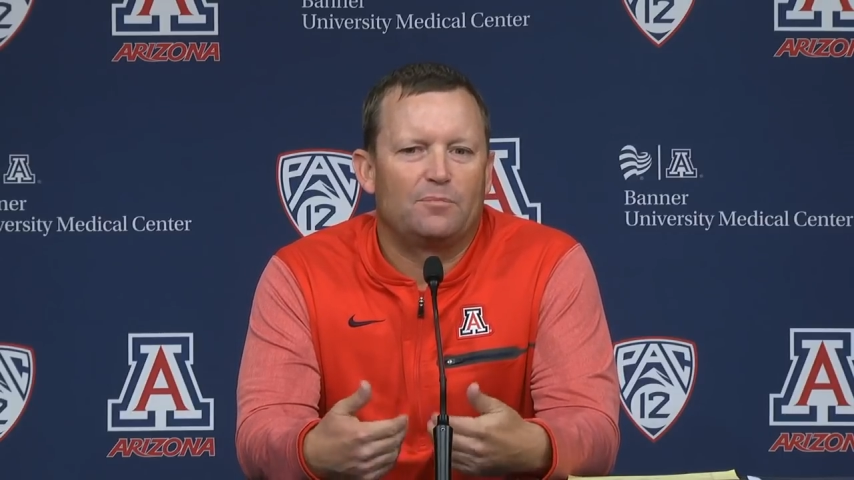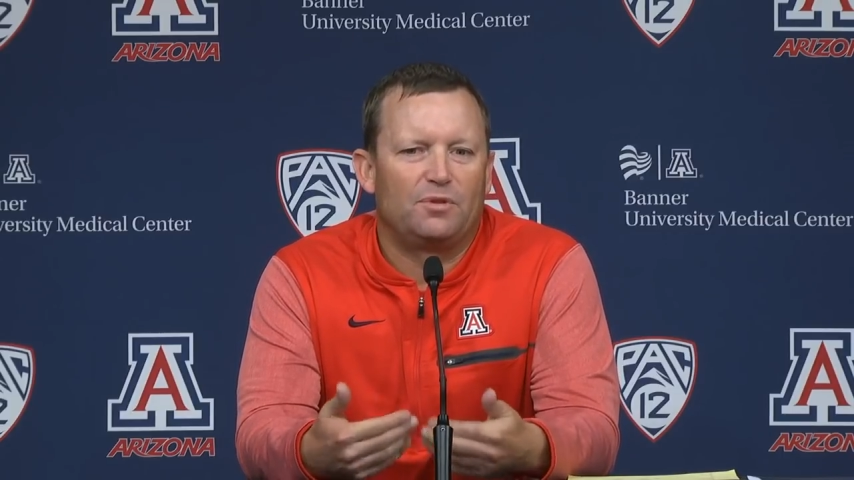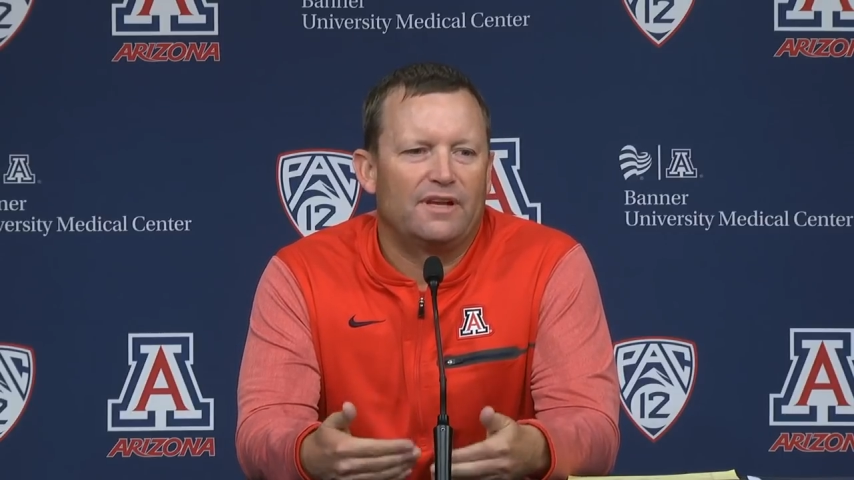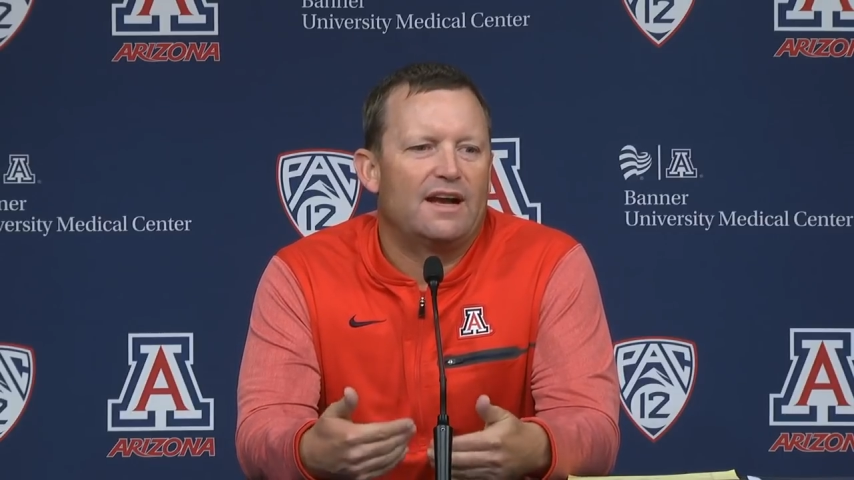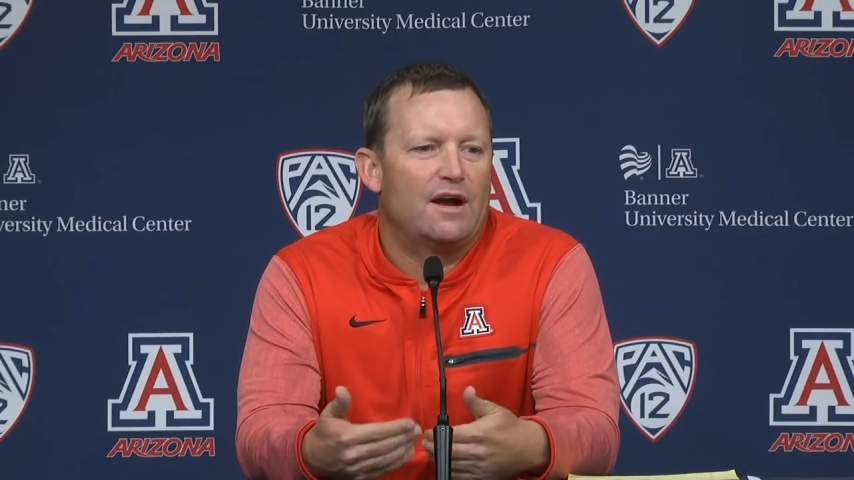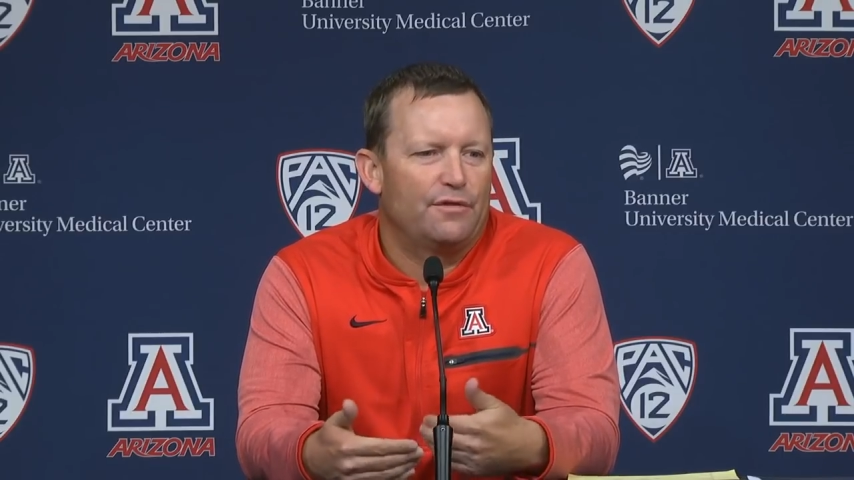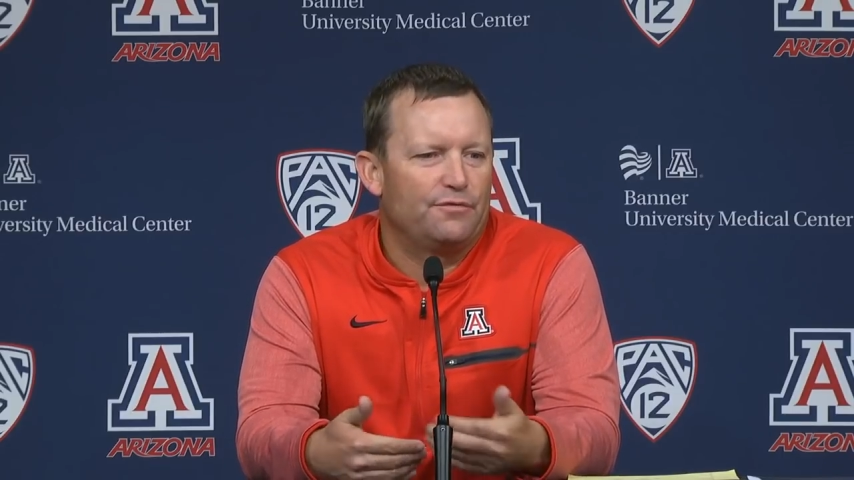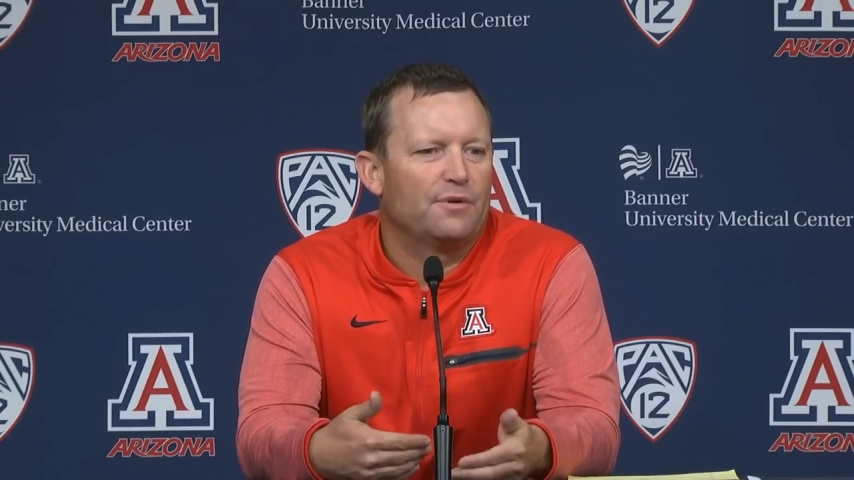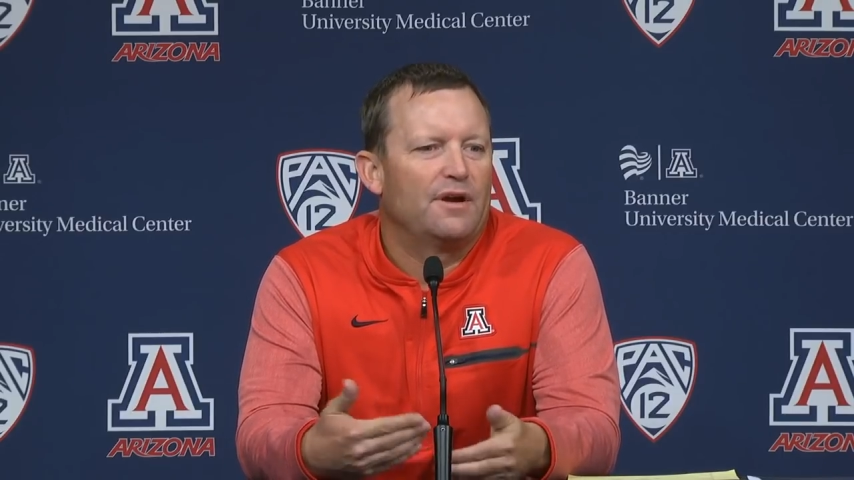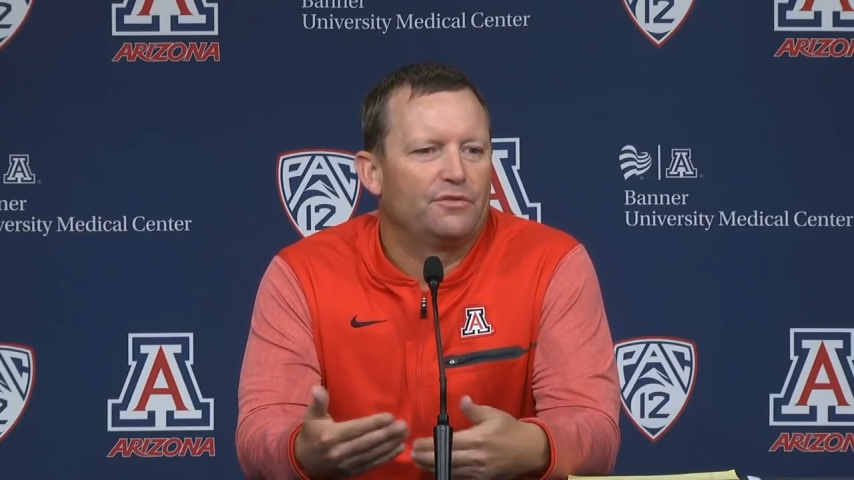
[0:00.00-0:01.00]
play out
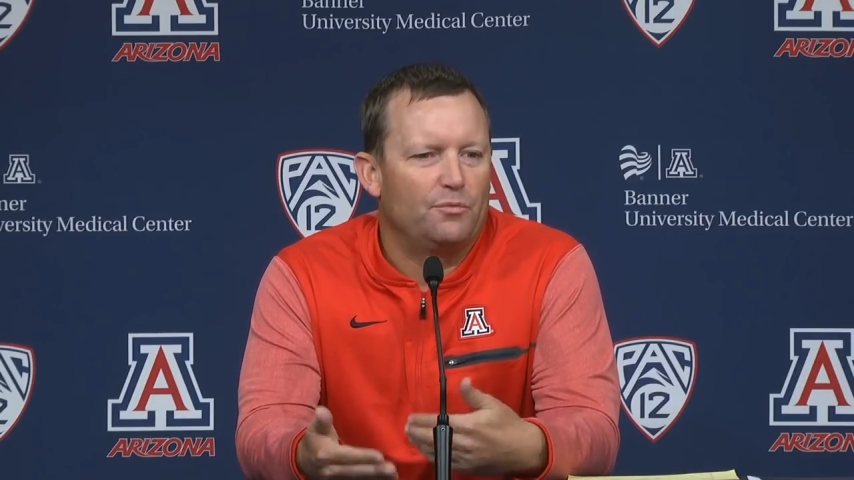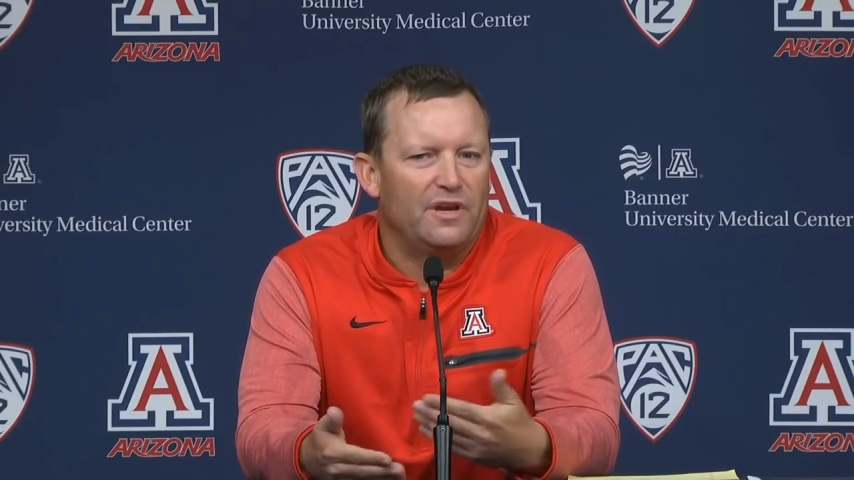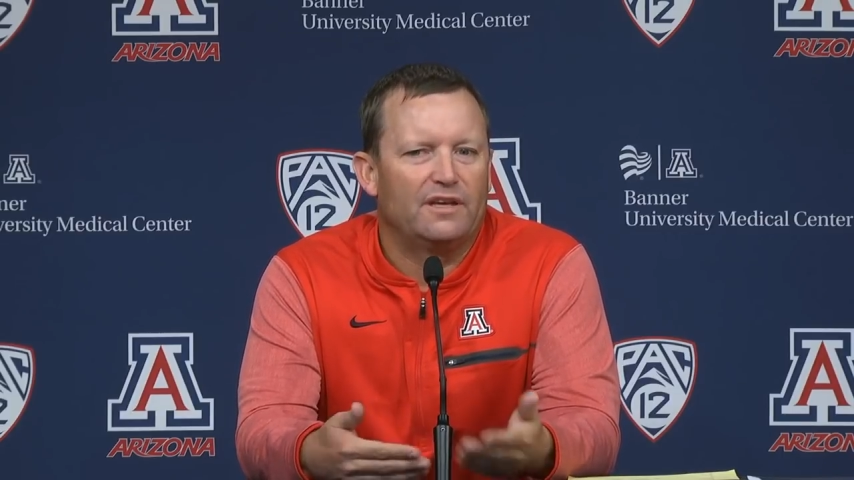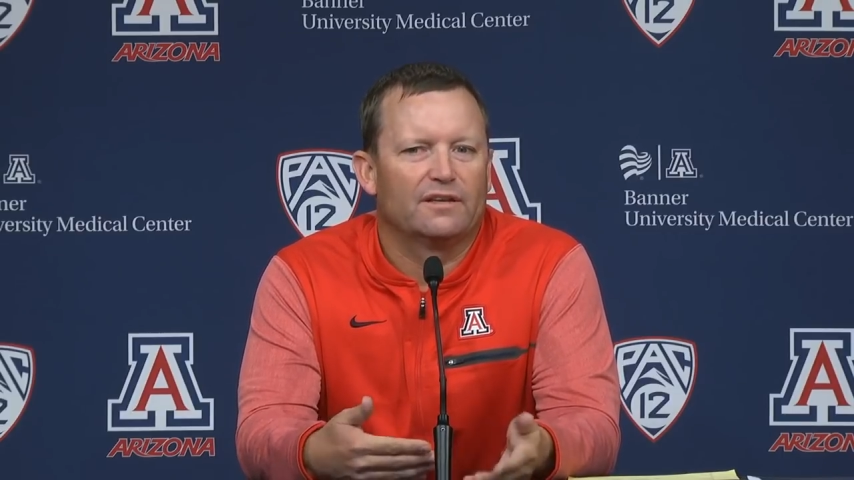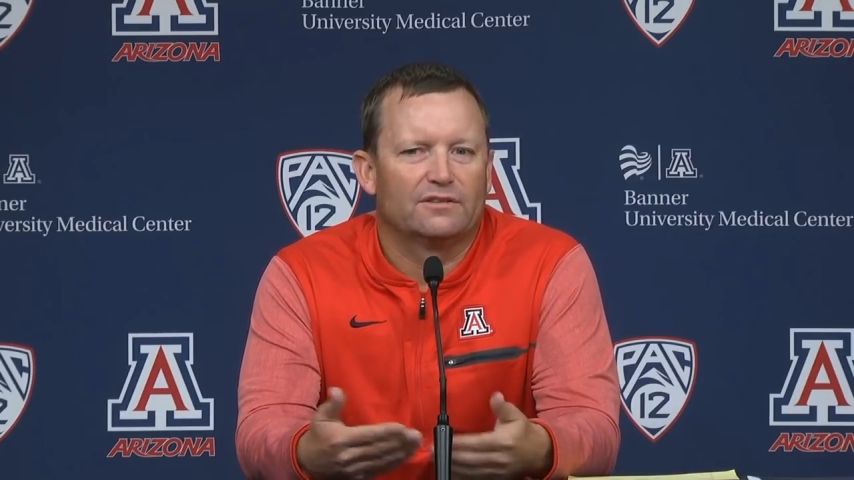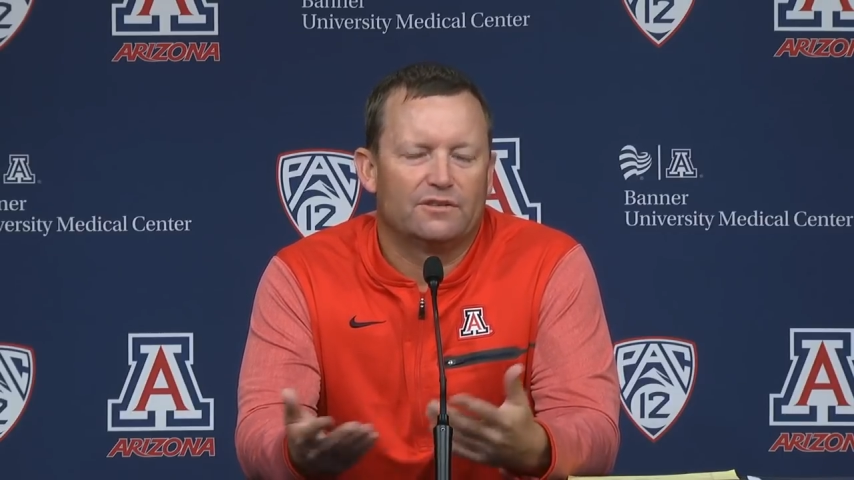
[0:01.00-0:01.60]
throughout the weekend.